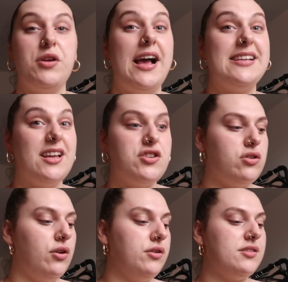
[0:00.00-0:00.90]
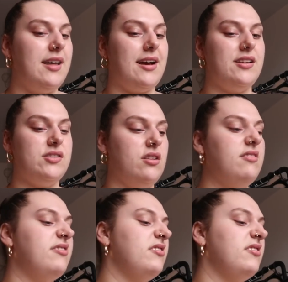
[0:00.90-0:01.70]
You know, like essential oils and that kind of stuff.